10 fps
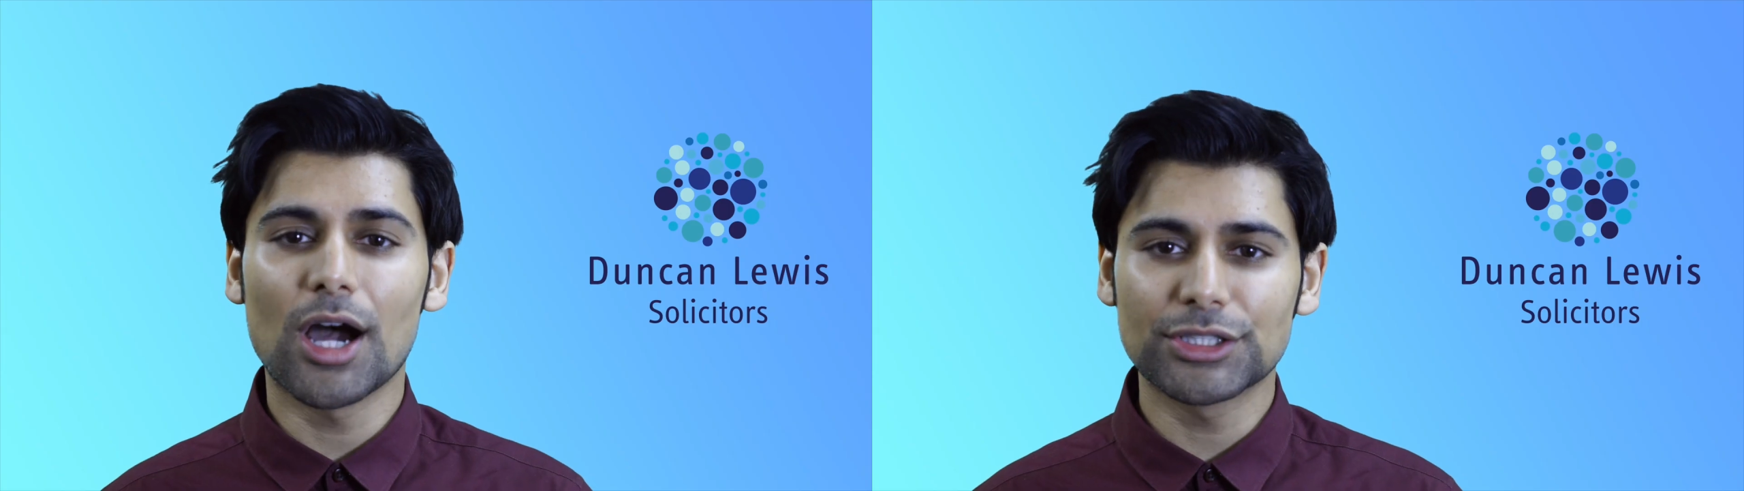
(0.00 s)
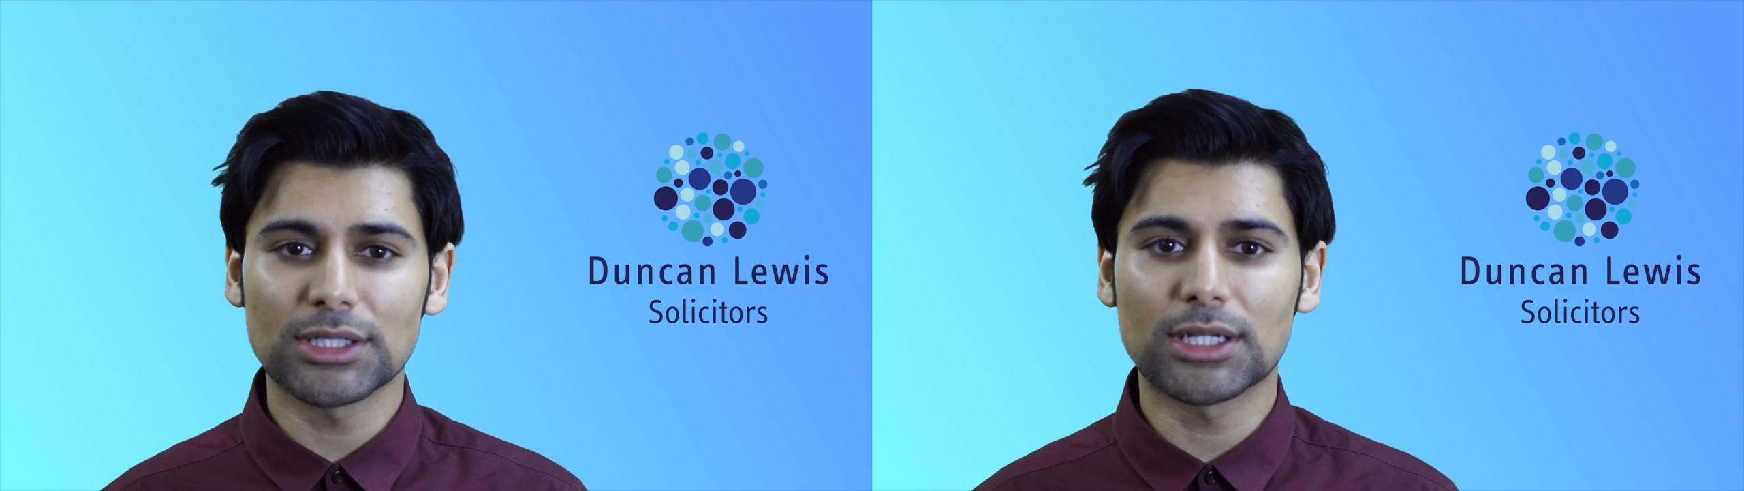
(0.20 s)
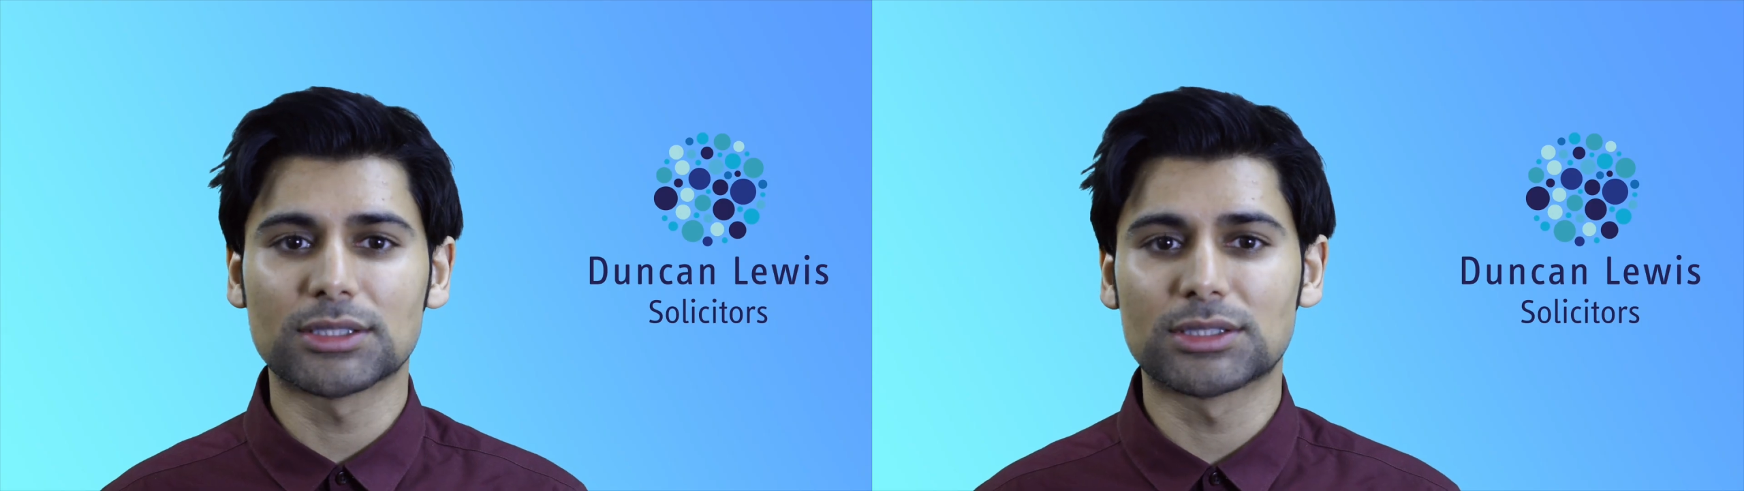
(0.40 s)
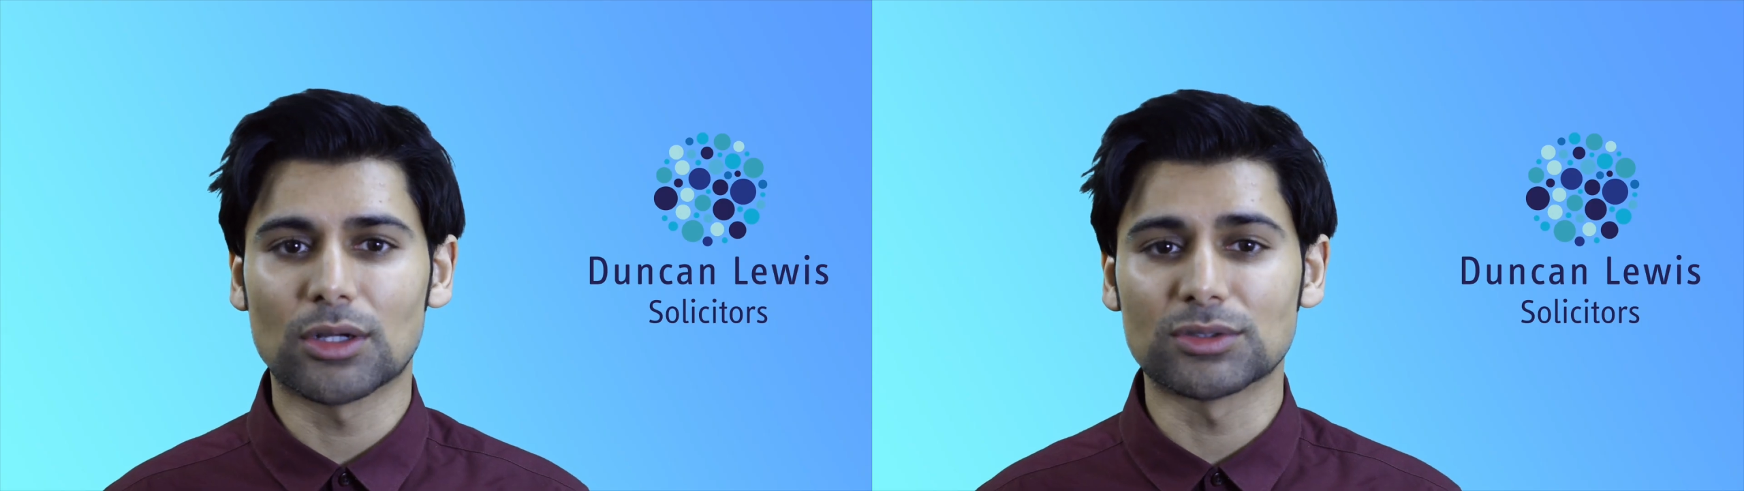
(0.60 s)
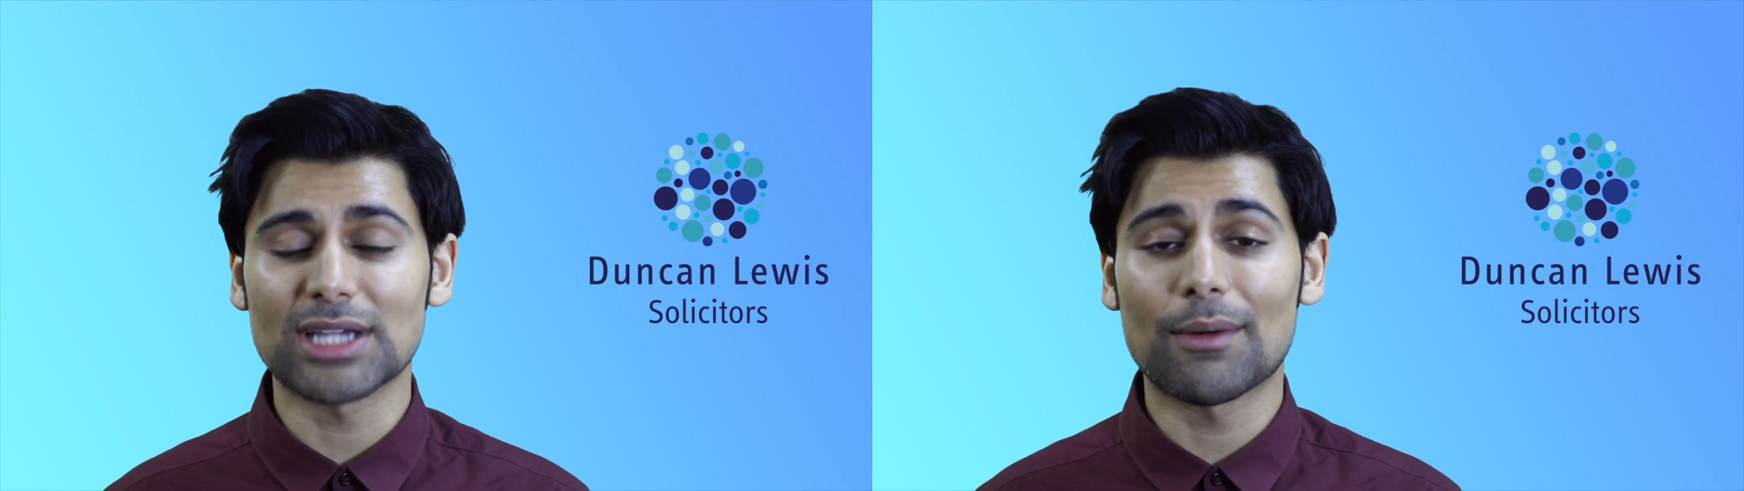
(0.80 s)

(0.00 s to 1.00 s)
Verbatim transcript: to urgently consult